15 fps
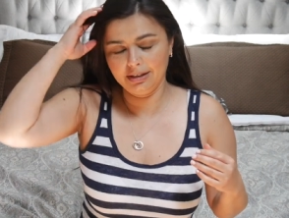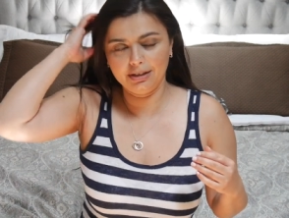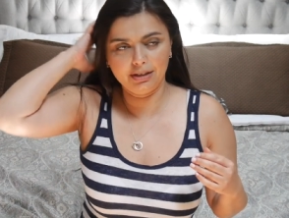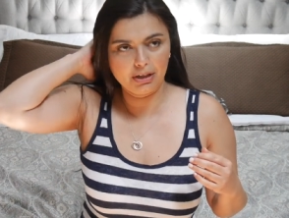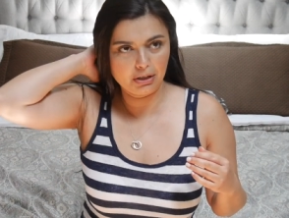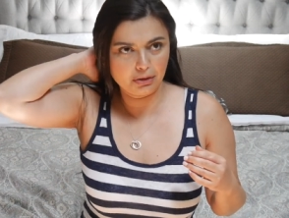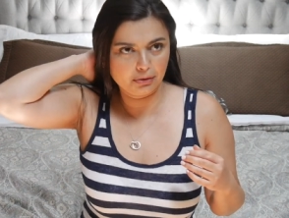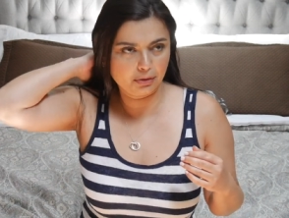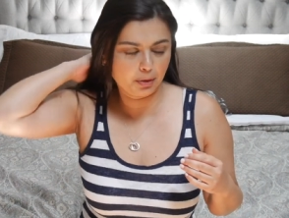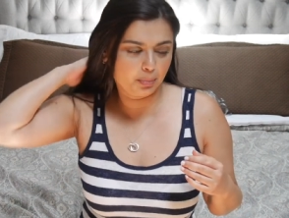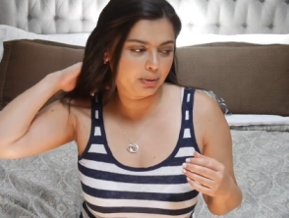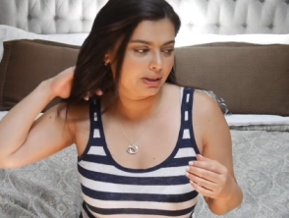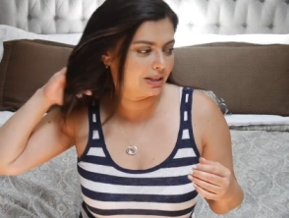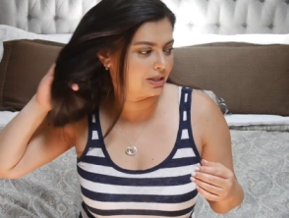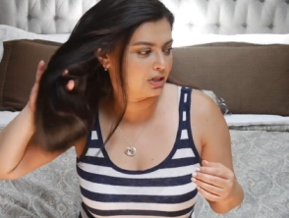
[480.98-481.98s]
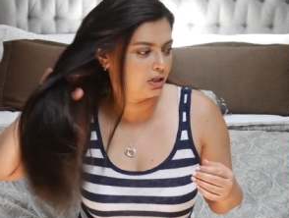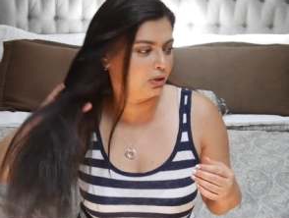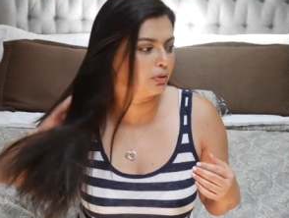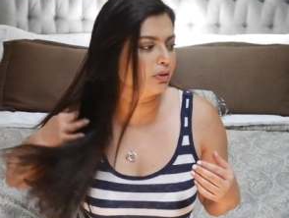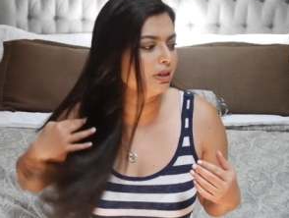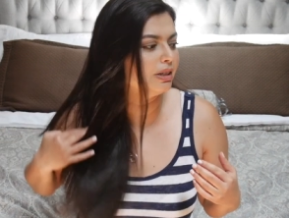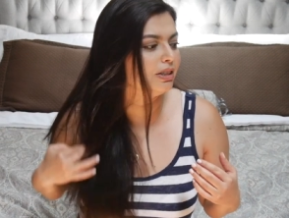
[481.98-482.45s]
if you put this
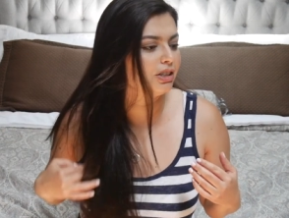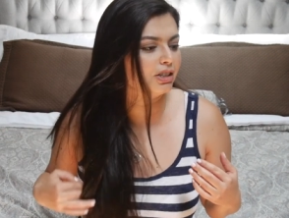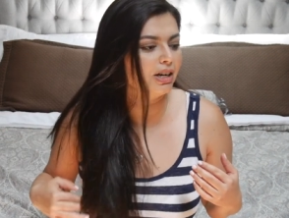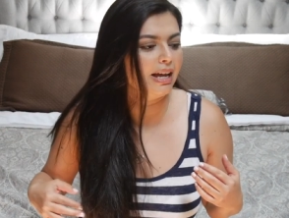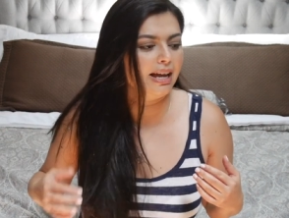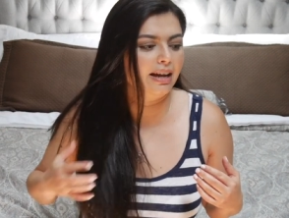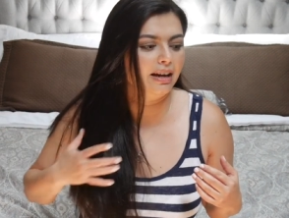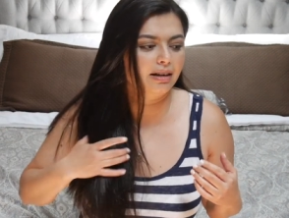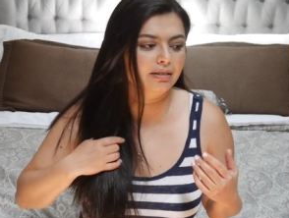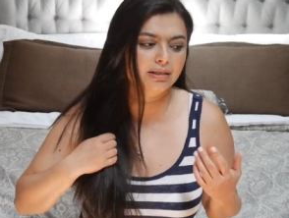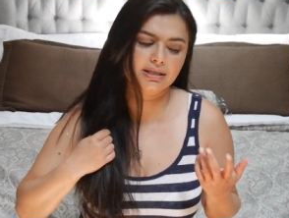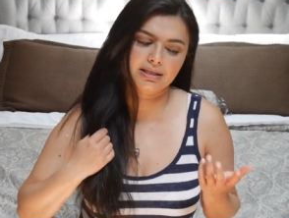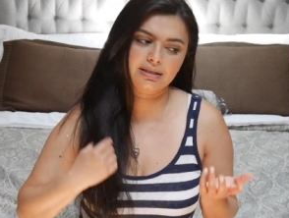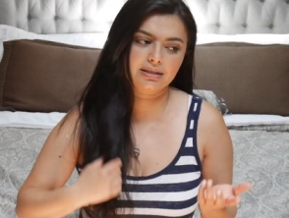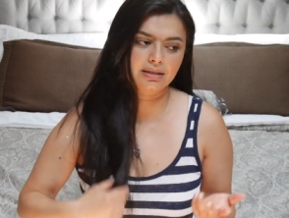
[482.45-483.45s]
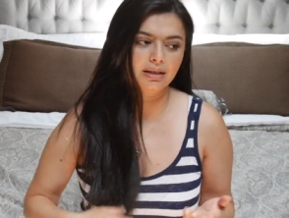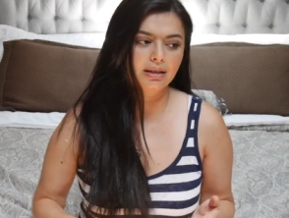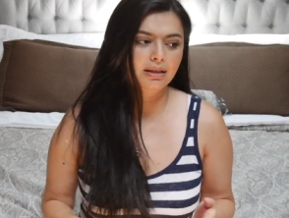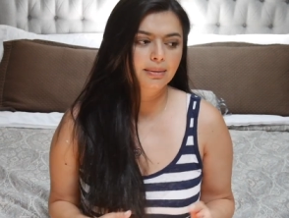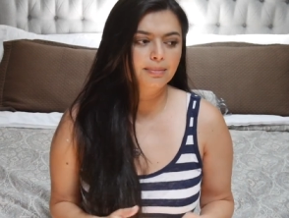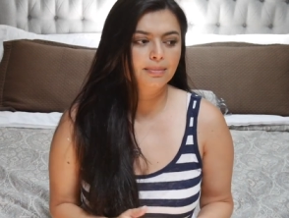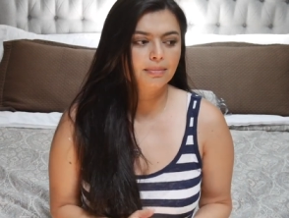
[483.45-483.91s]
deodorant in your hair, it's
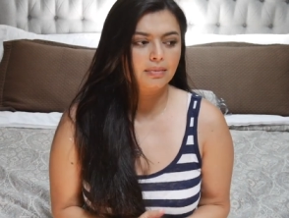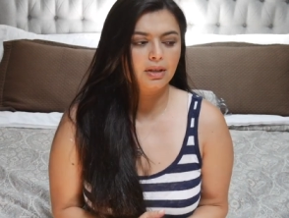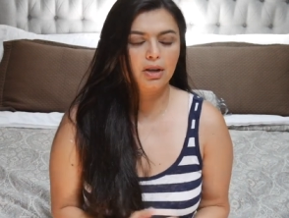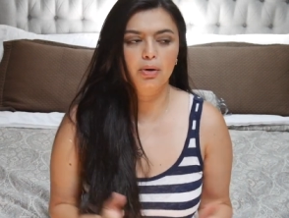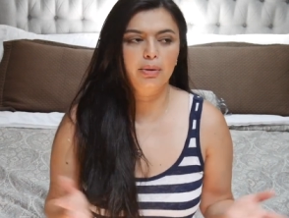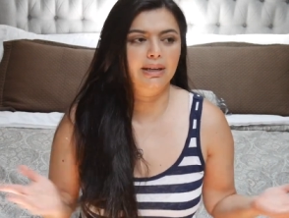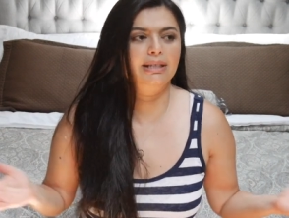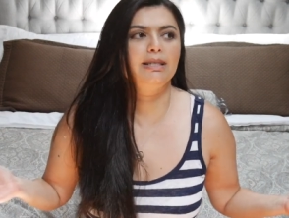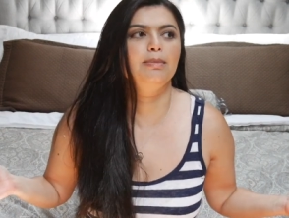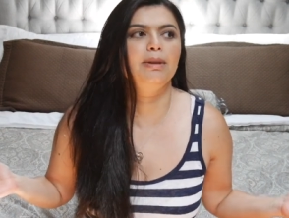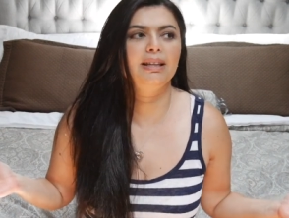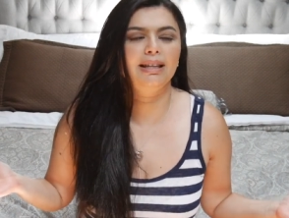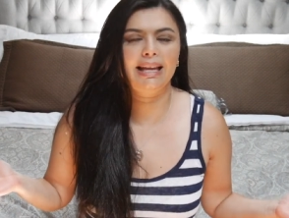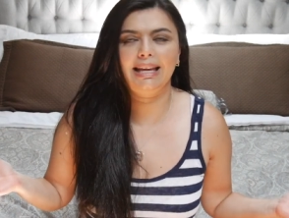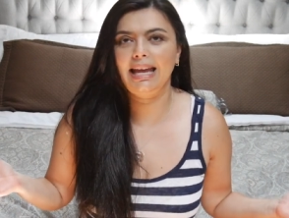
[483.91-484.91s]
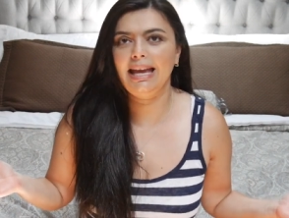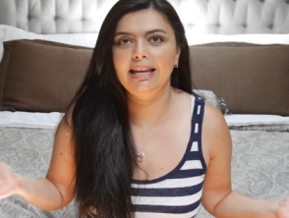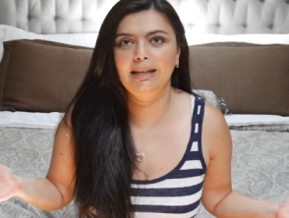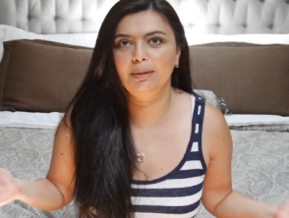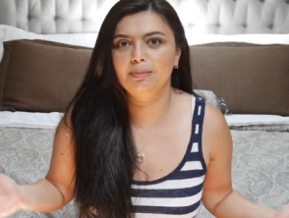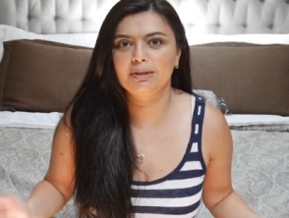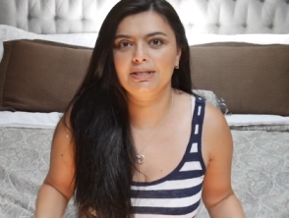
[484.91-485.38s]
going to be like
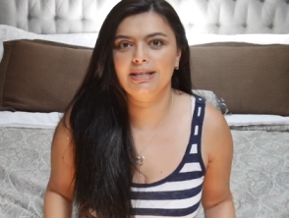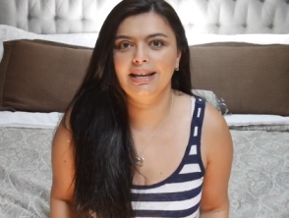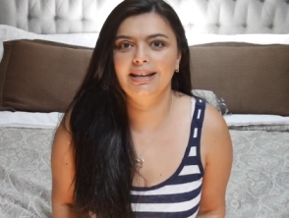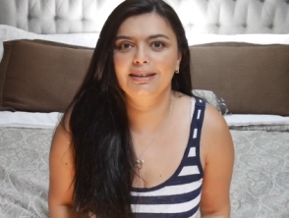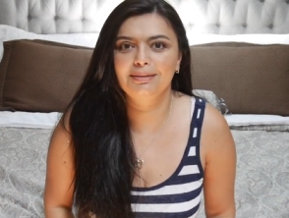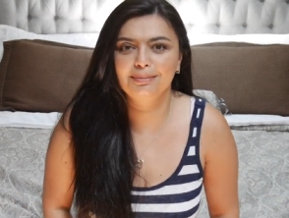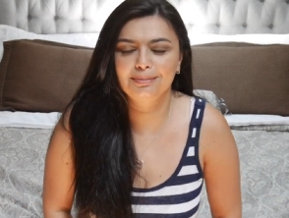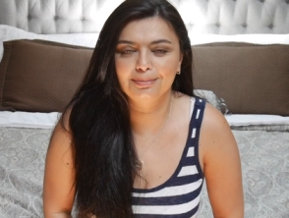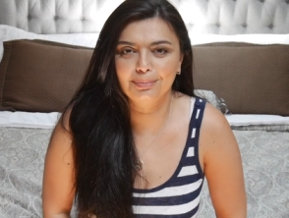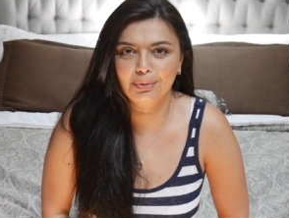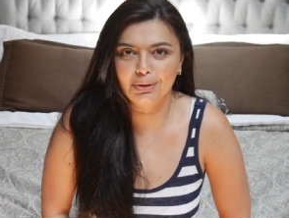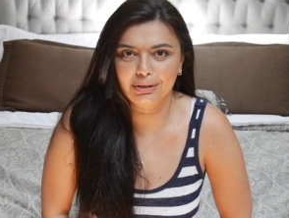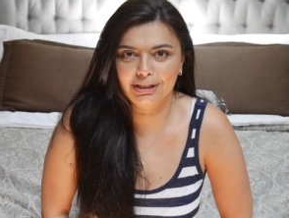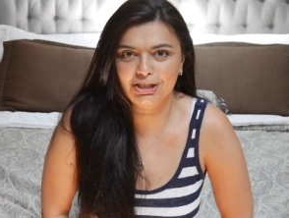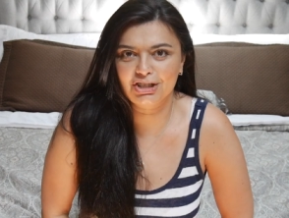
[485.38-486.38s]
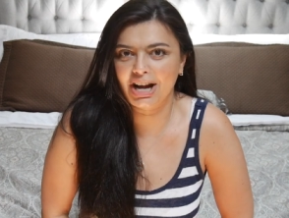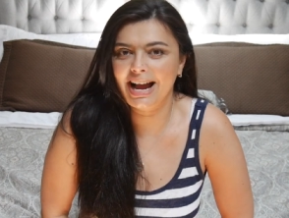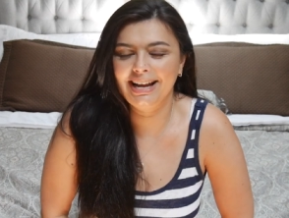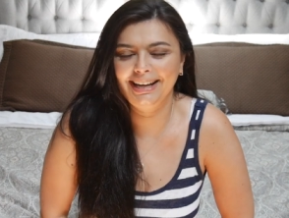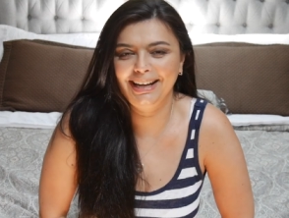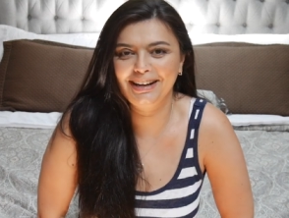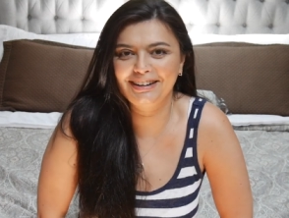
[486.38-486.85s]
80% more
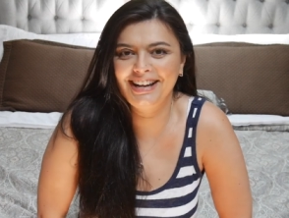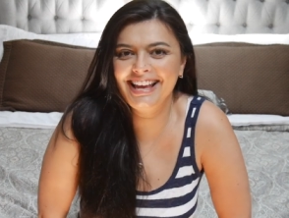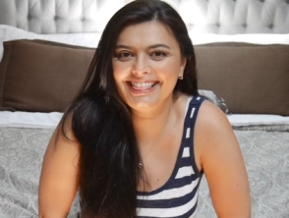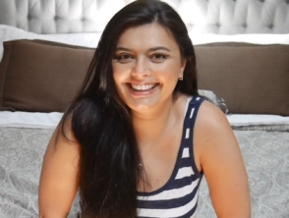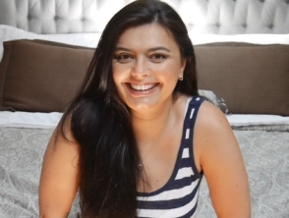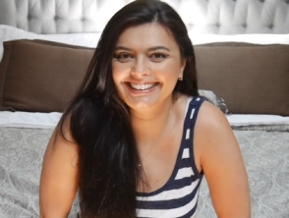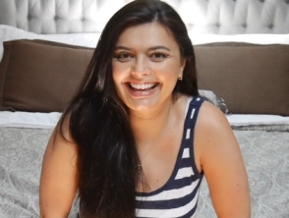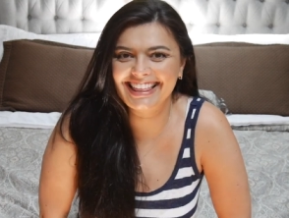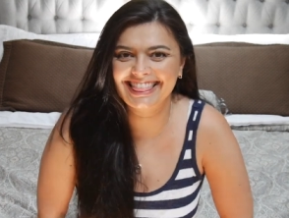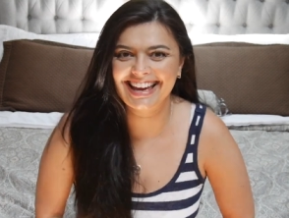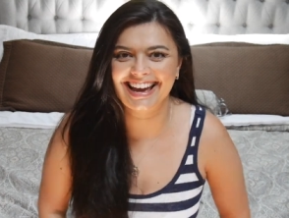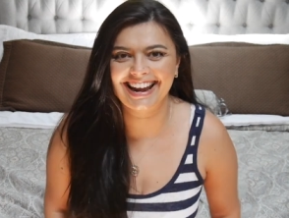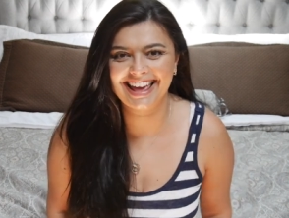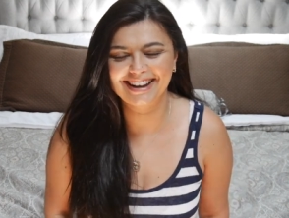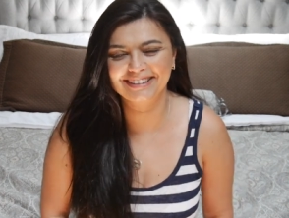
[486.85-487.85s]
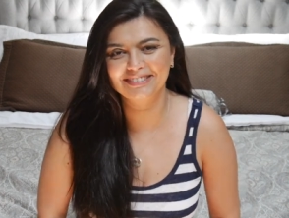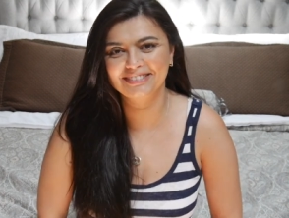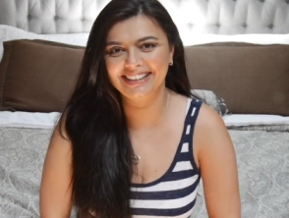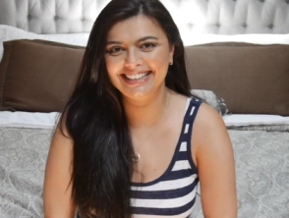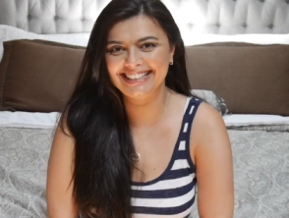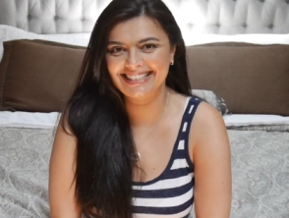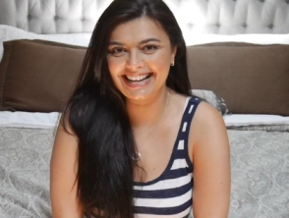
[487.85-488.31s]
shiny or anything like that. I don't have
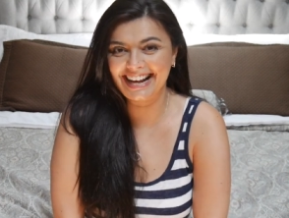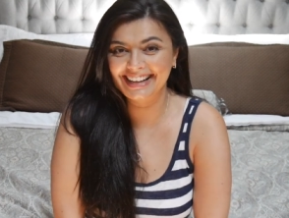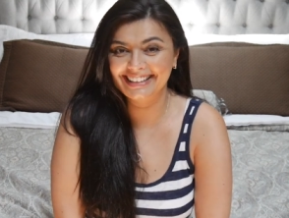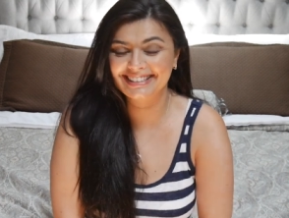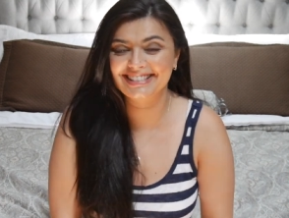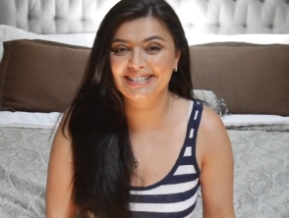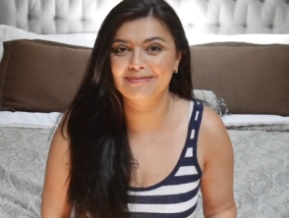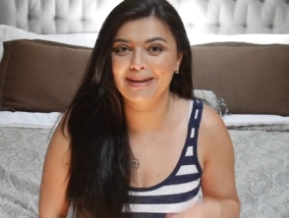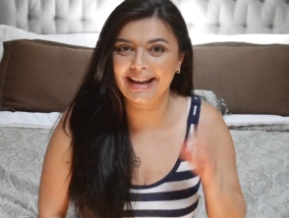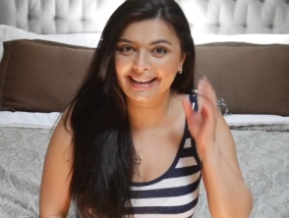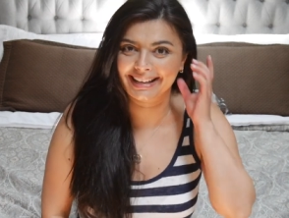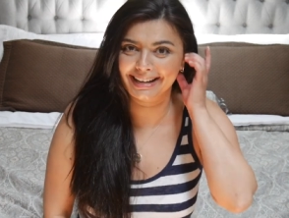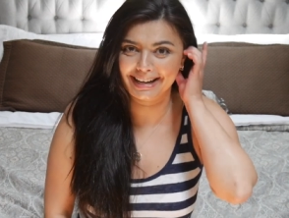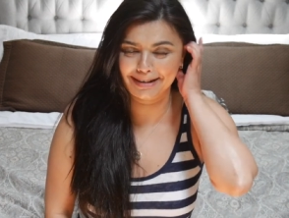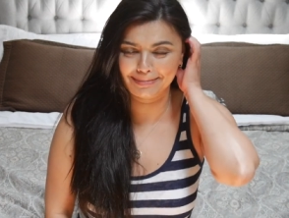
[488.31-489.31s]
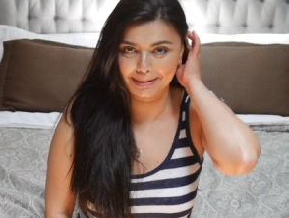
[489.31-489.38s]
any science to back it up.